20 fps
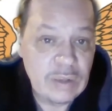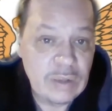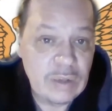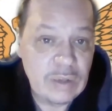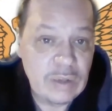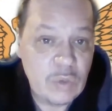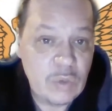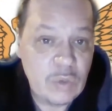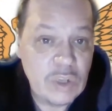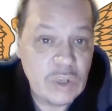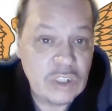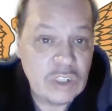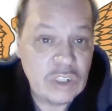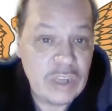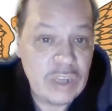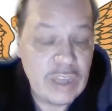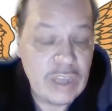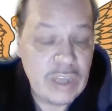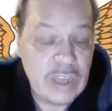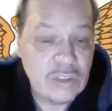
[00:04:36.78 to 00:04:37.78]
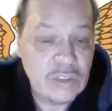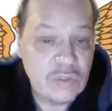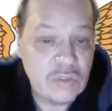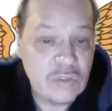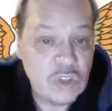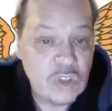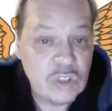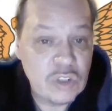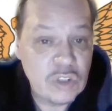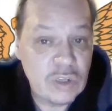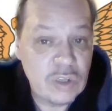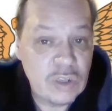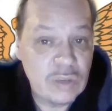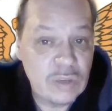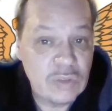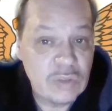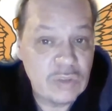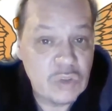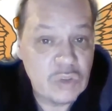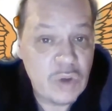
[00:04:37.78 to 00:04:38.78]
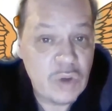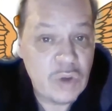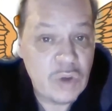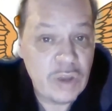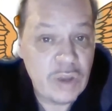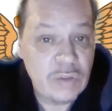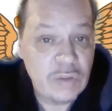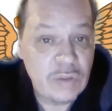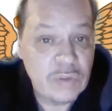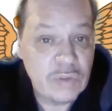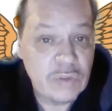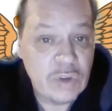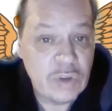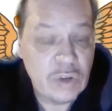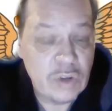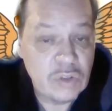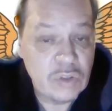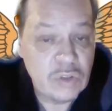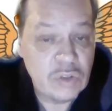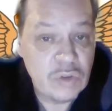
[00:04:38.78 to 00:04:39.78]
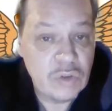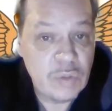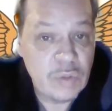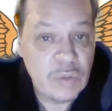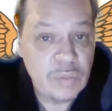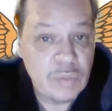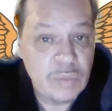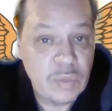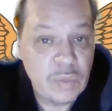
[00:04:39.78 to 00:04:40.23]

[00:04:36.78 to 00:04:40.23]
question and answer version of the trial for Donald Trump.